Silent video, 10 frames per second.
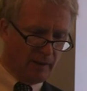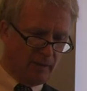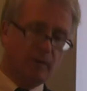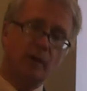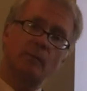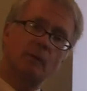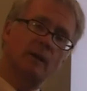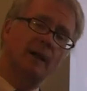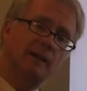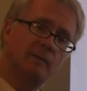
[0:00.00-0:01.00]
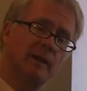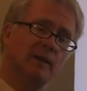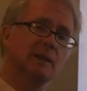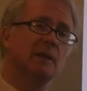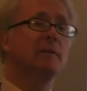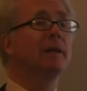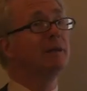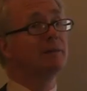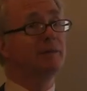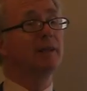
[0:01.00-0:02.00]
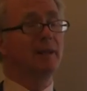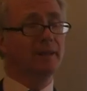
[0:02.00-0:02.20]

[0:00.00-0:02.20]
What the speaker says: The human mind appears to be infinitely